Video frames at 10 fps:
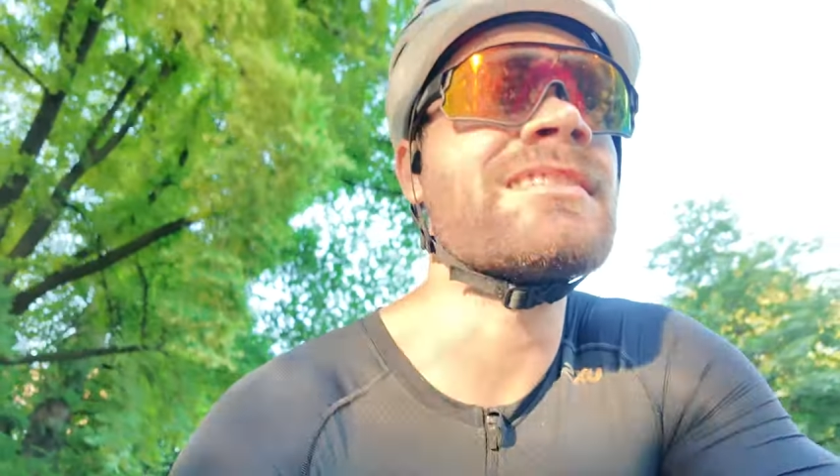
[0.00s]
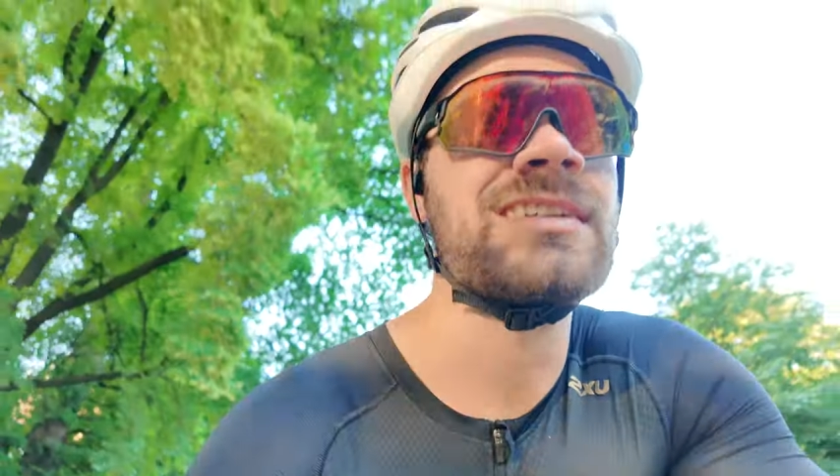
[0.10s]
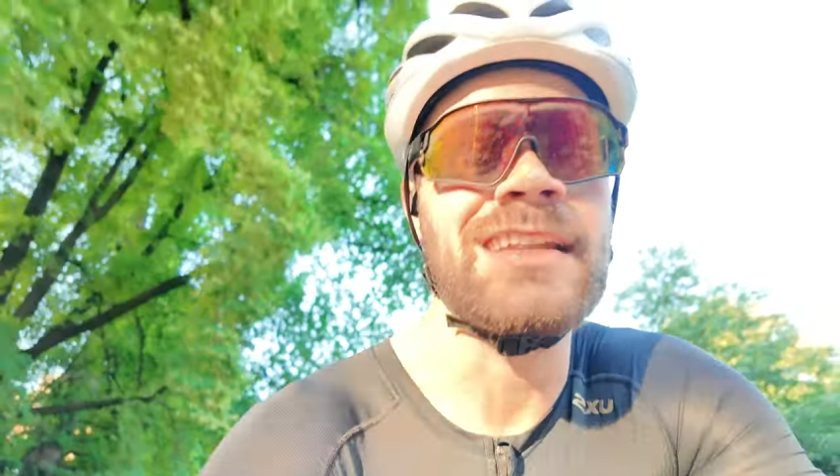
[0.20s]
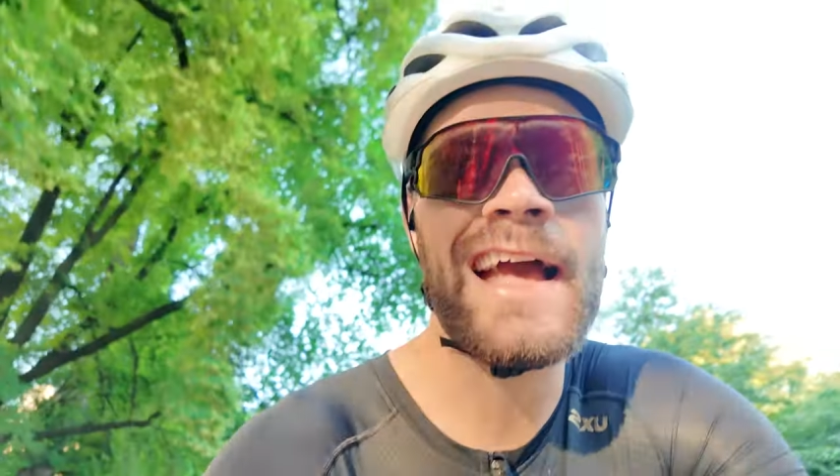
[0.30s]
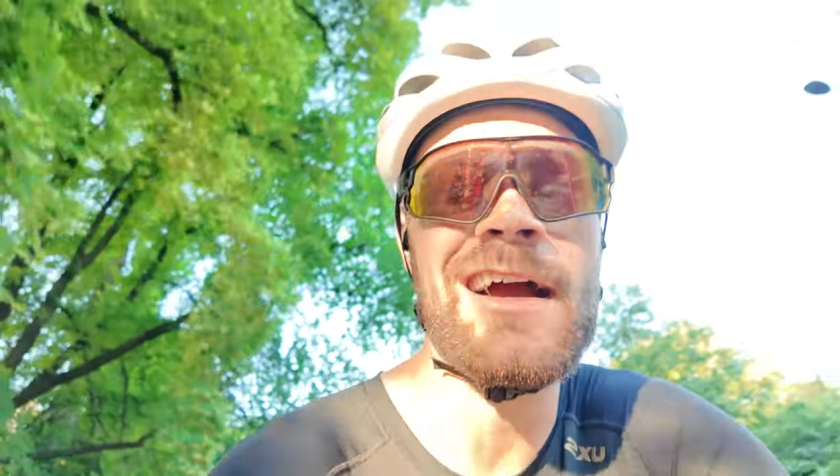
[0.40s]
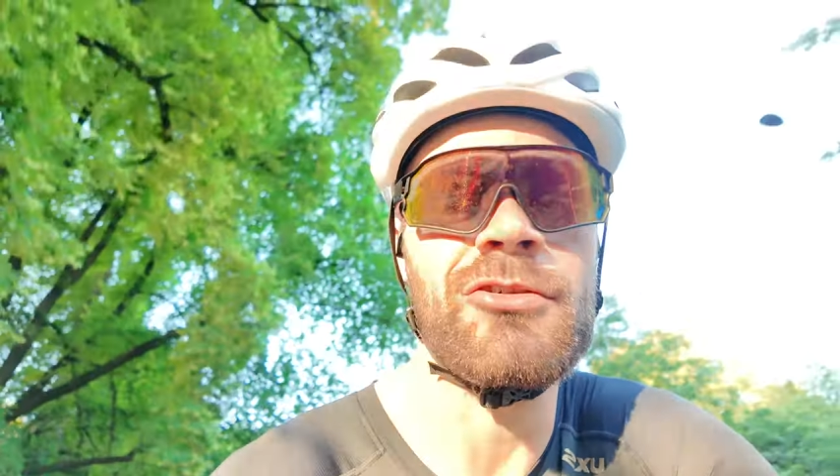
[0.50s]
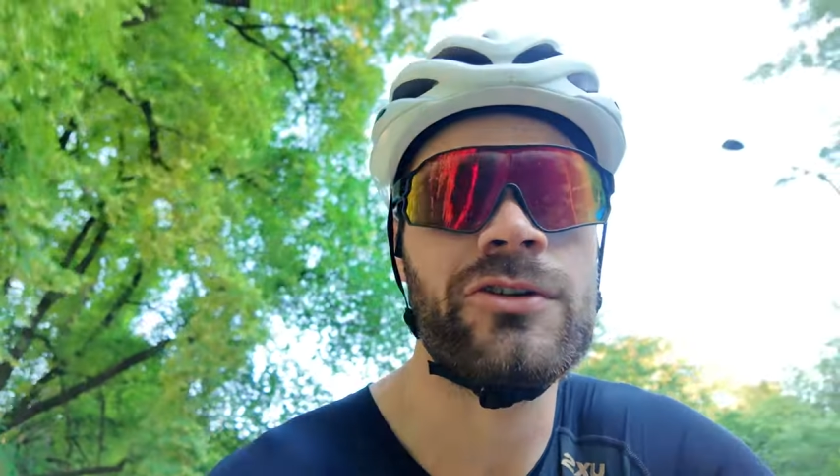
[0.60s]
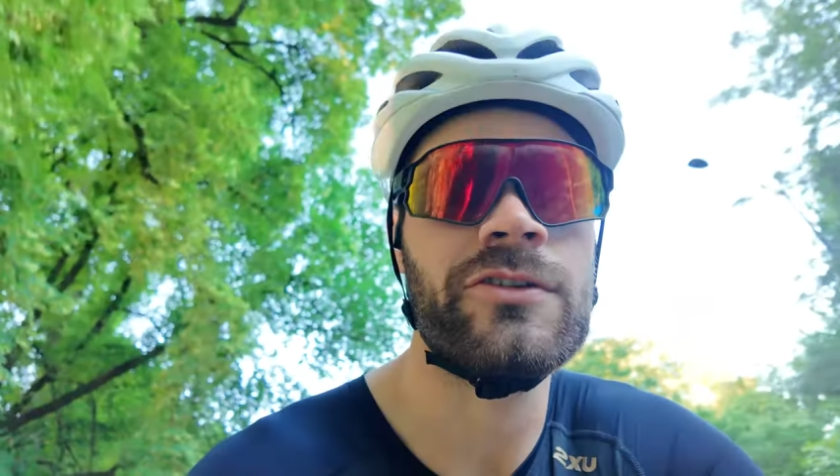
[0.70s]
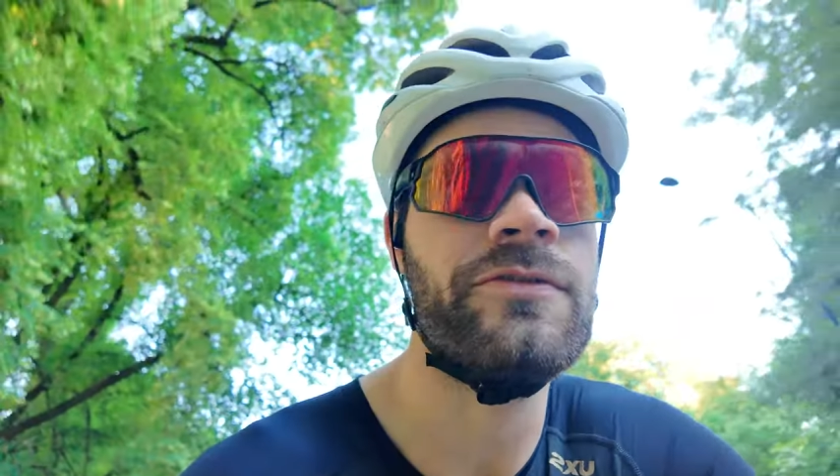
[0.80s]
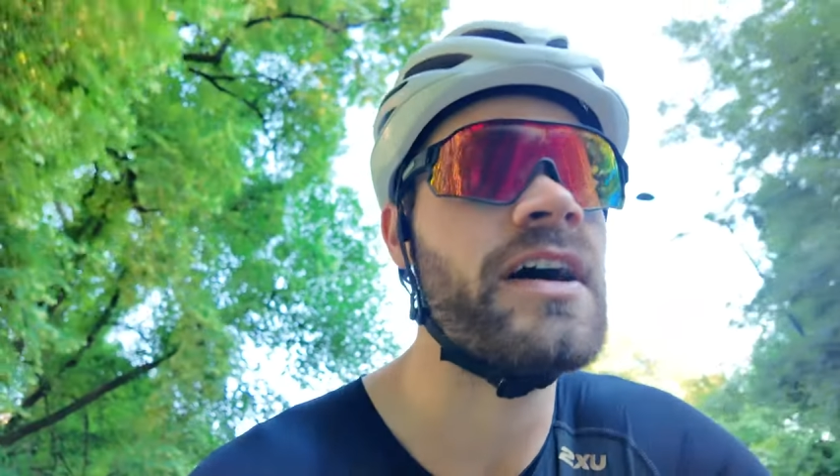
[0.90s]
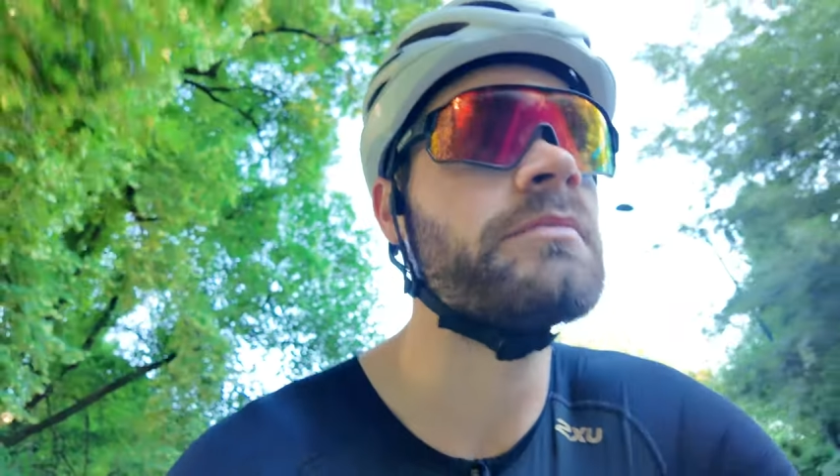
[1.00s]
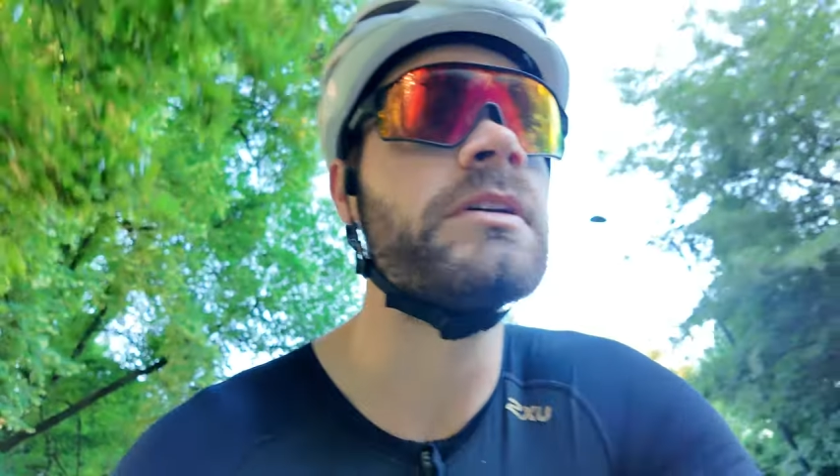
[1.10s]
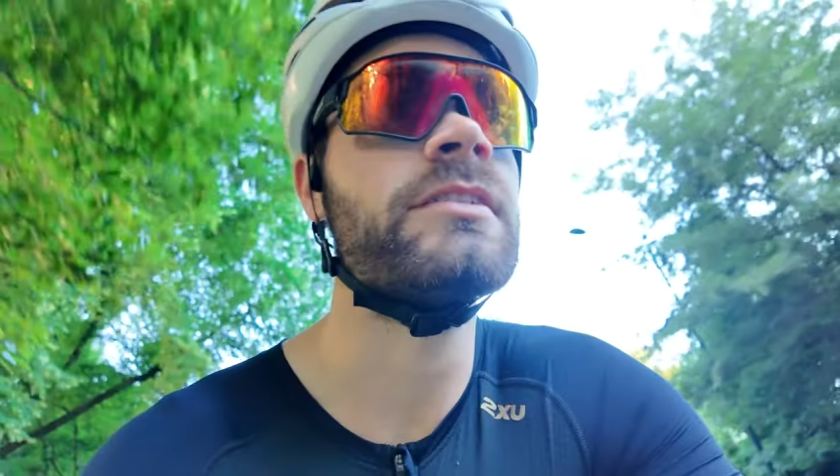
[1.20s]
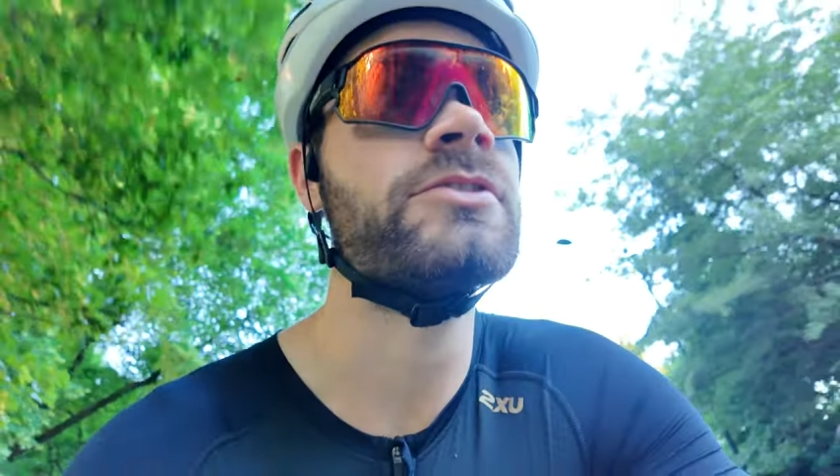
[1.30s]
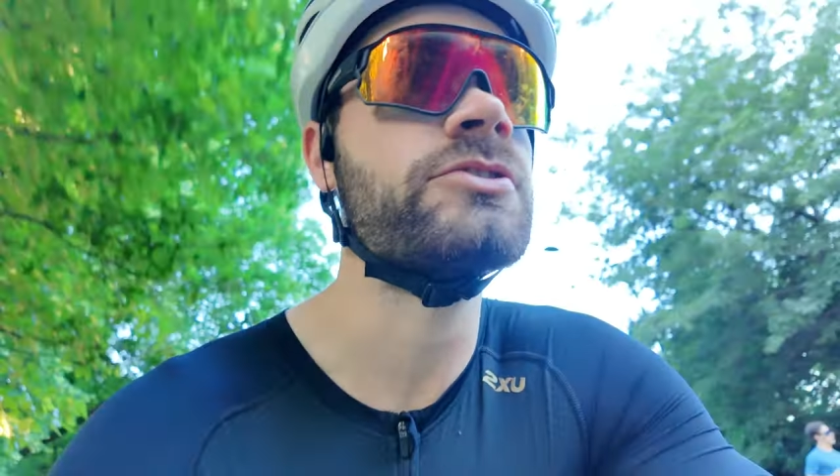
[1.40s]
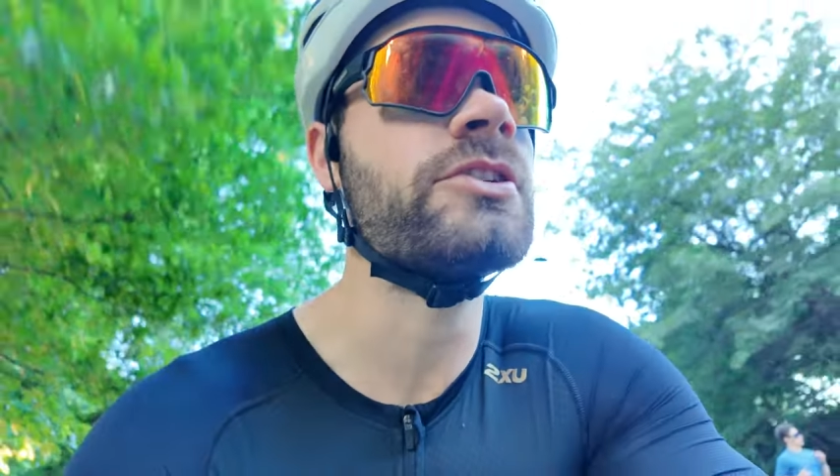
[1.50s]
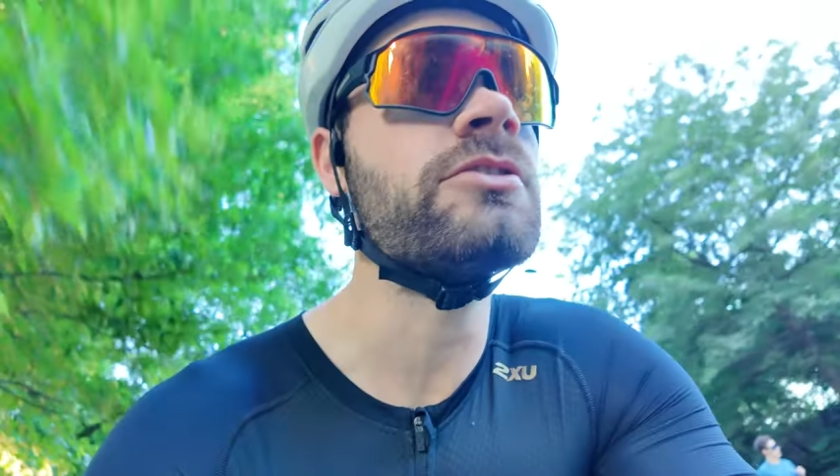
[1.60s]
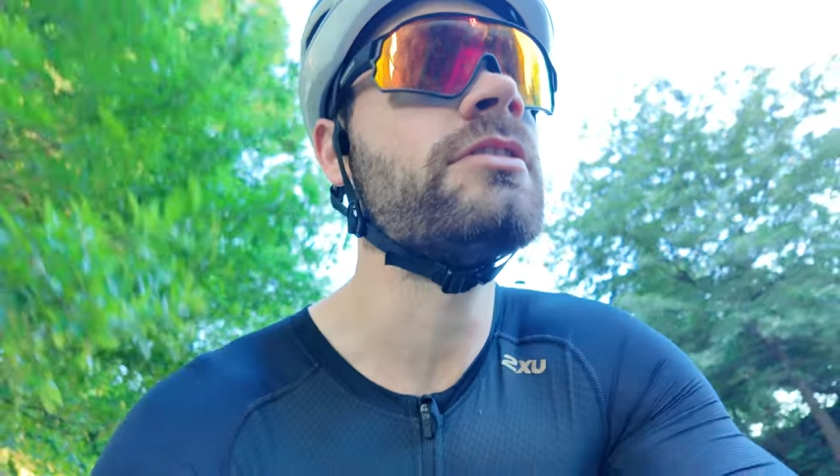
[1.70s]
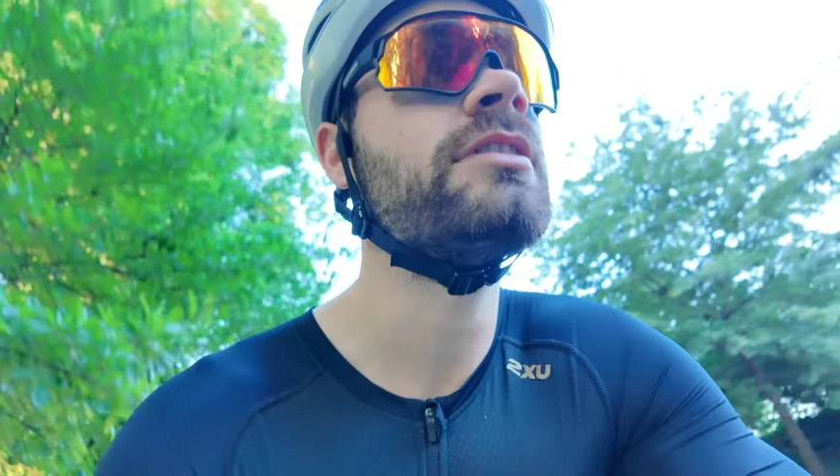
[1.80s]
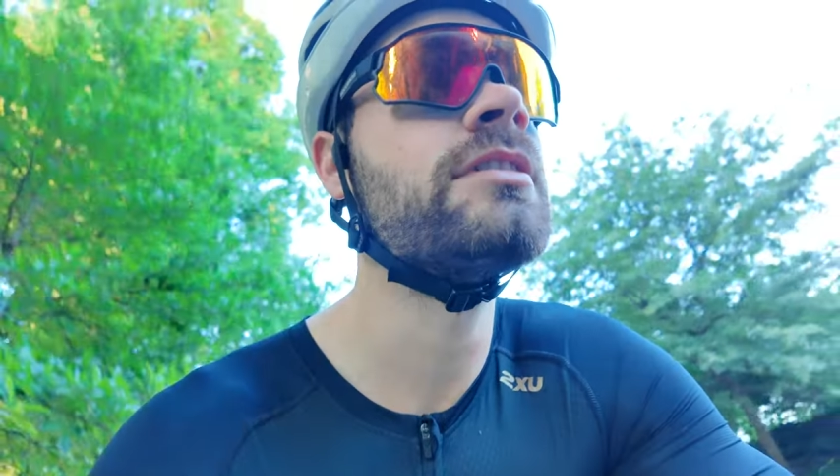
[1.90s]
it's like an hour or 5 minutes or so.